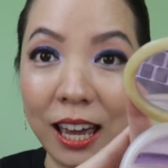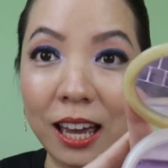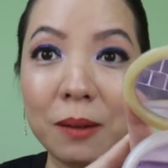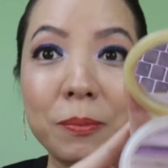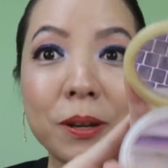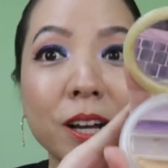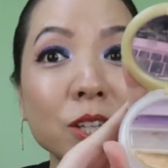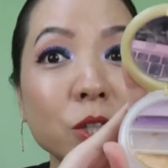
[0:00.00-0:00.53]

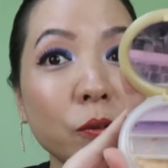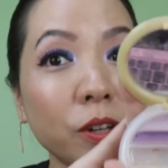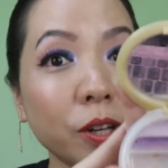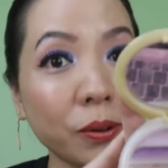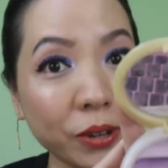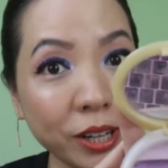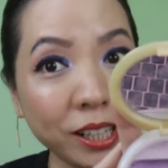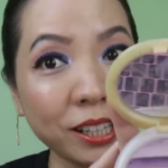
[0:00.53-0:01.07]
And because of the
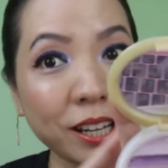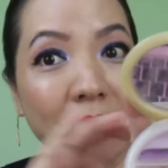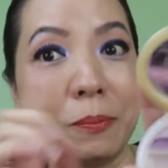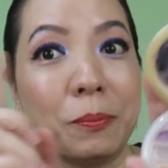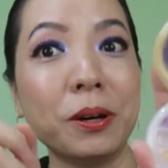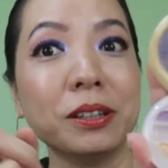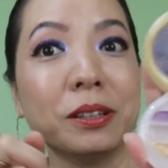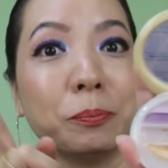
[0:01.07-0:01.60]
green, I
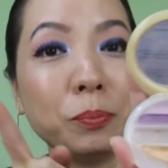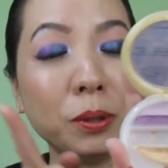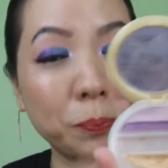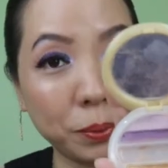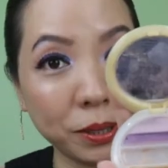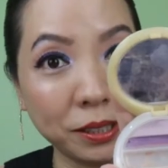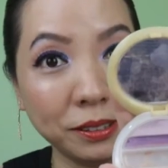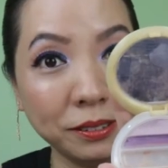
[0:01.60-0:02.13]
bought the
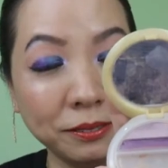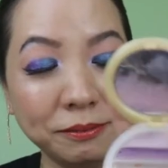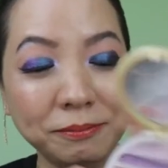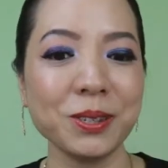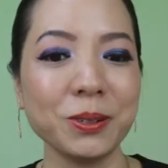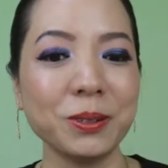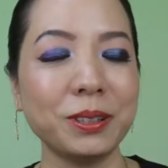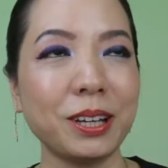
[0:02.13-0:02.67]
purple.
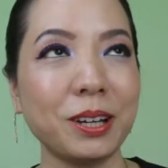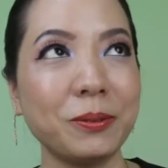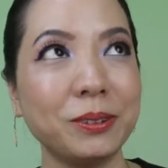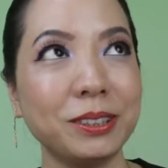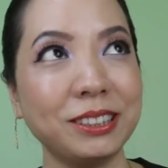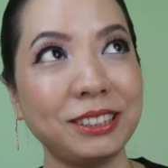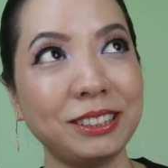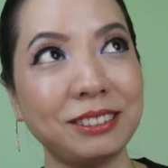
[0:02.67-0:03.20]
So that
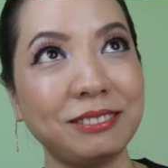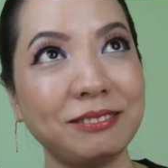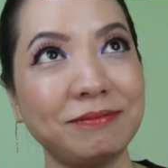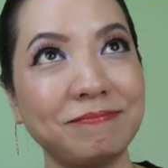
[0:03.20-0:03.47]
was